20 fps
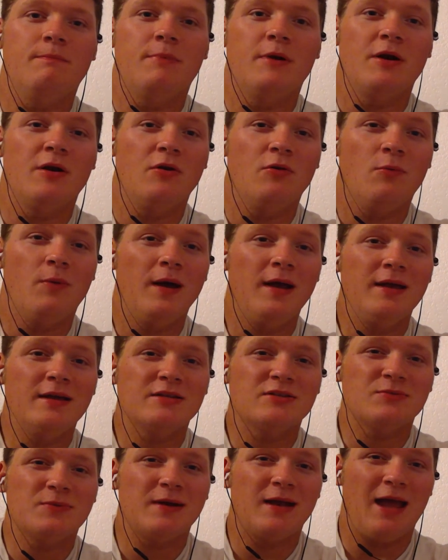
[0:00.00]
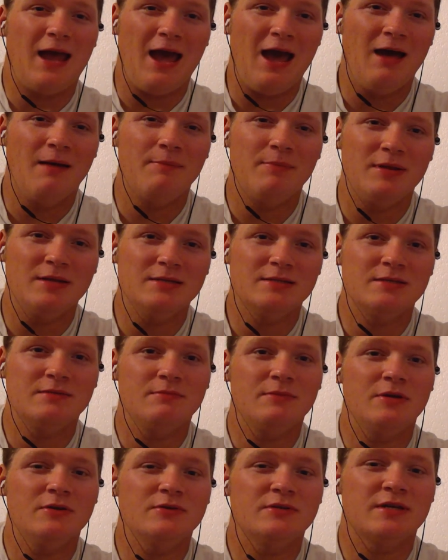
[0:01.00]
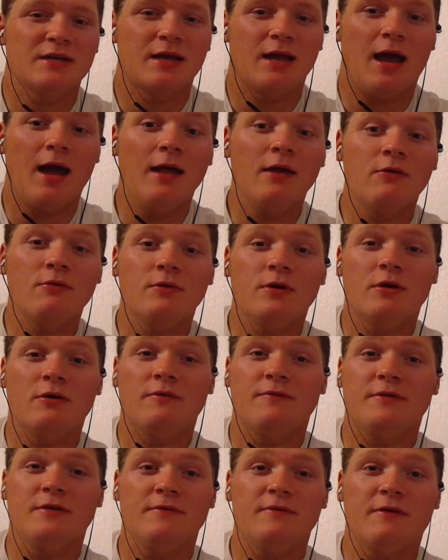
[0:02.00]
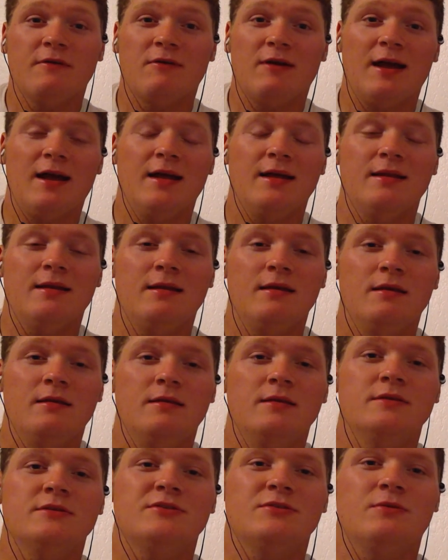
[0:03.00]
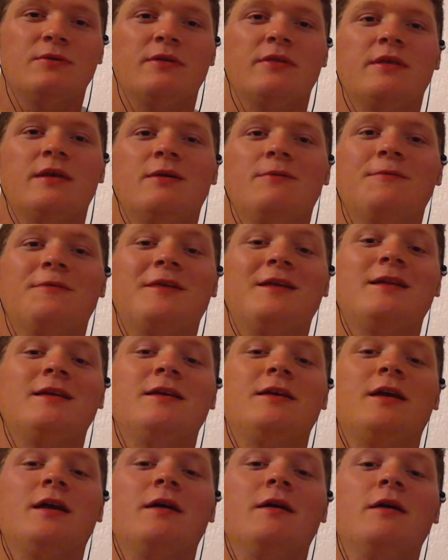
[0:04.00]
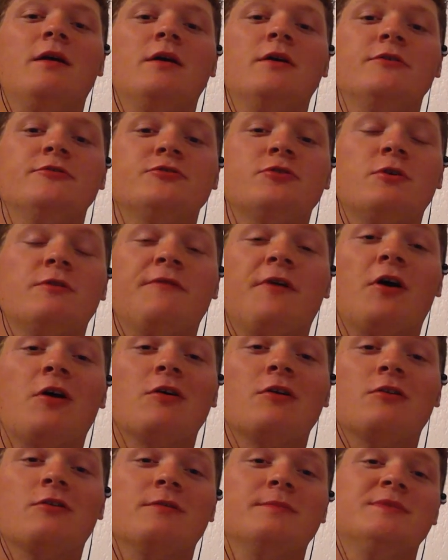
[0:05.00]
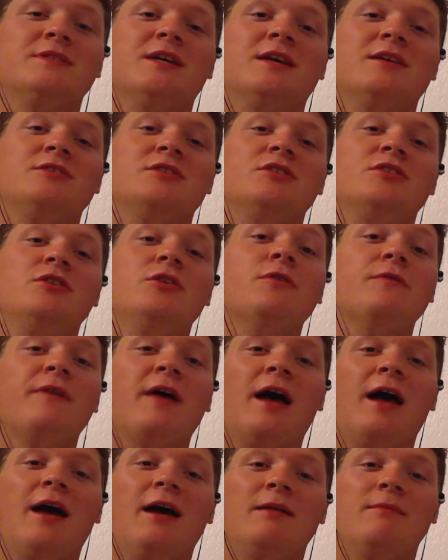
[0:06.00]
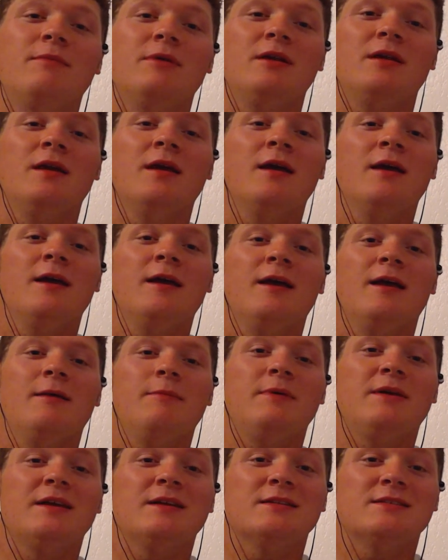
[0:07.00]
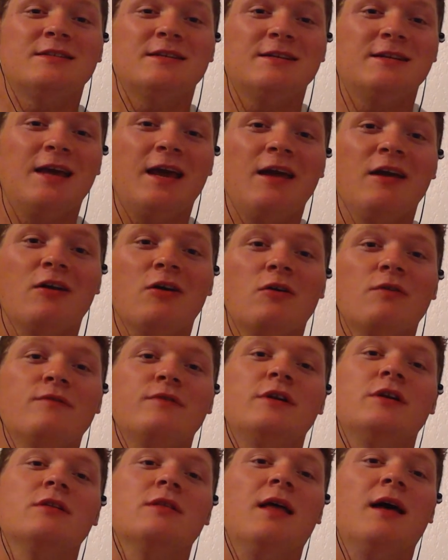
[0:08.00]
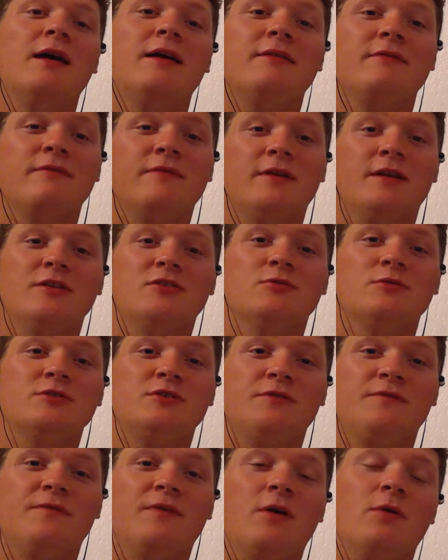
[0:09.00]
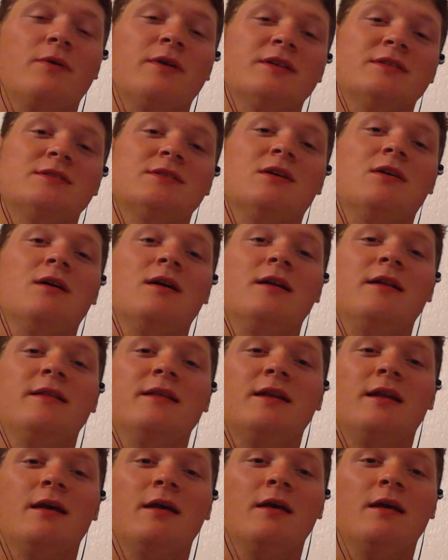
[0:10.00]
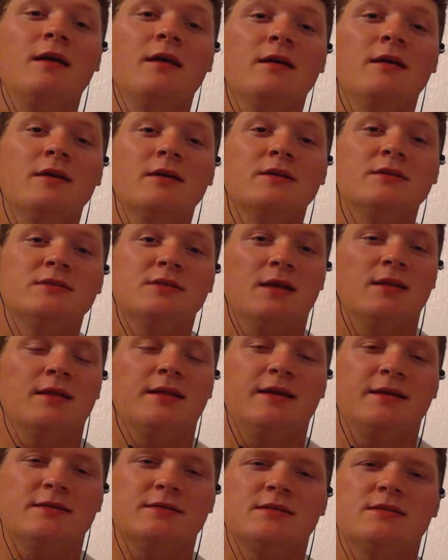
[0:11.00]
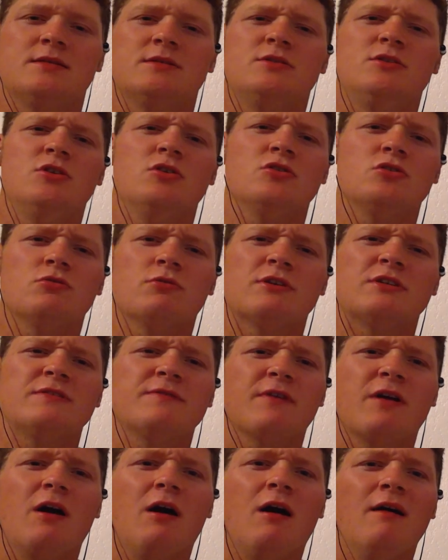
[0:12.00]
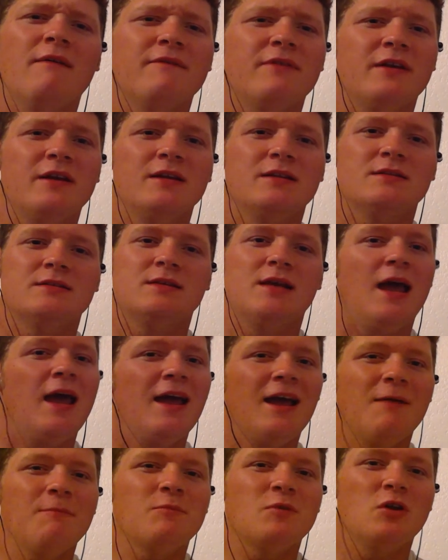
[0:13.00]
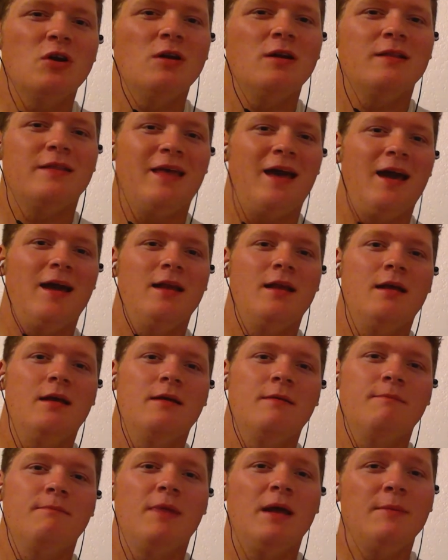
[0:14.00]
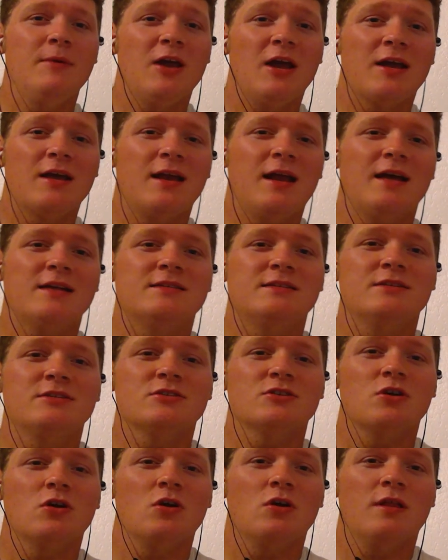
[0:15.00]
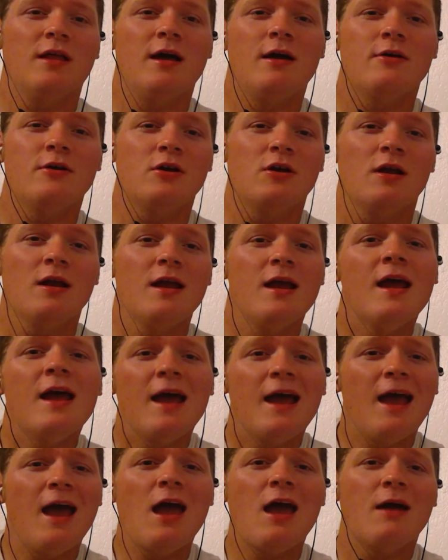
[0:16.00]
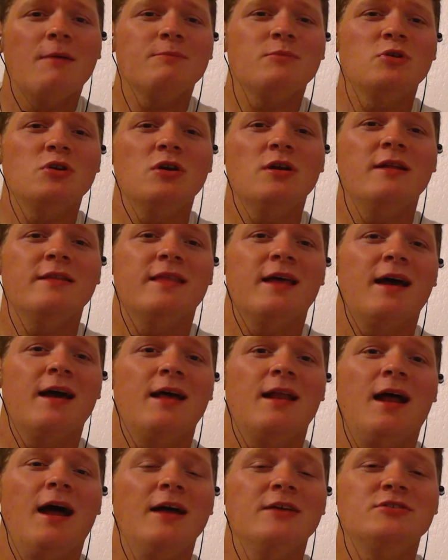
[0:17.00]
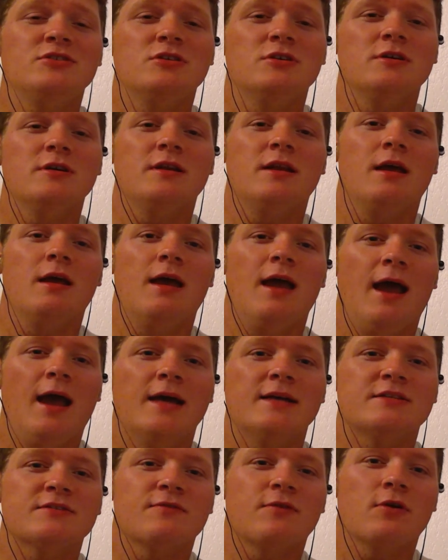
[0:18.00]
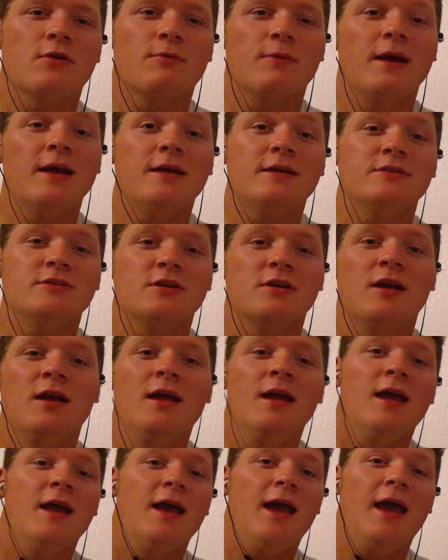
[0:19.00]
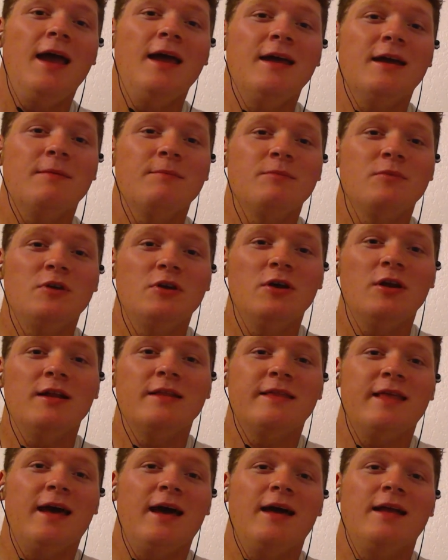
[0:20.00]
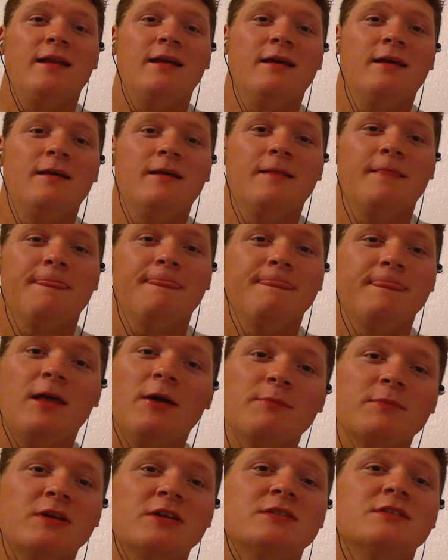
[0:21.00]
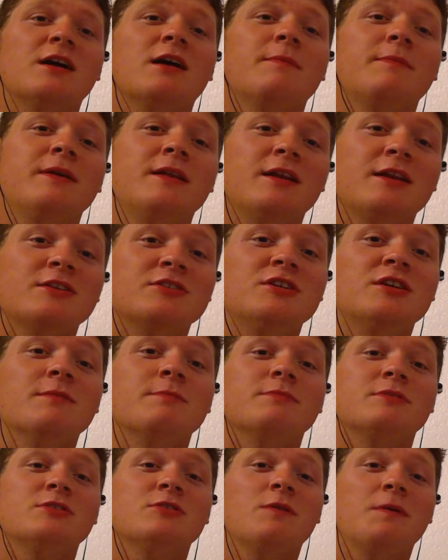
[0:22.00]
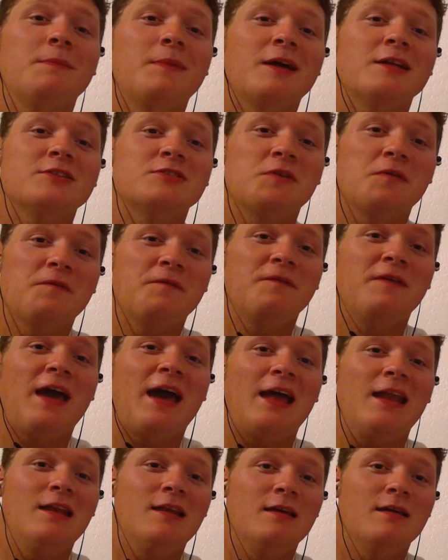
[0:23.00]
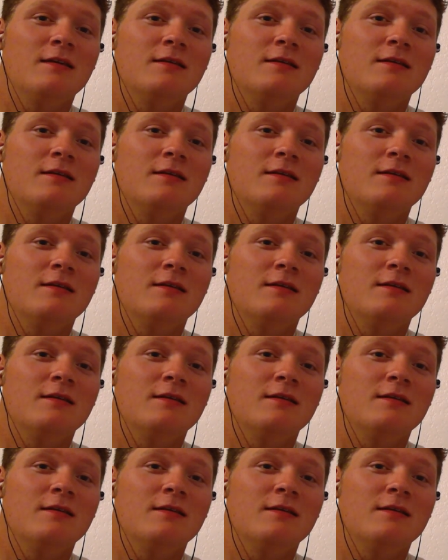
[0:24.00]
But in a way, it's what happens in music. I don't know if you've ever had this sort of thing with any sort of art or obsession you've had, but it begins to take over your life and it's what you focus on. And then suddenly it's your source of confidence. Hey, I'm good at that. Maybe I could ask this girl out. Or, hey, I'm good at that. I should ask for a raise. Or, hey, I'm good at that. Now I'm going to stop eating chips so I'm not so fat.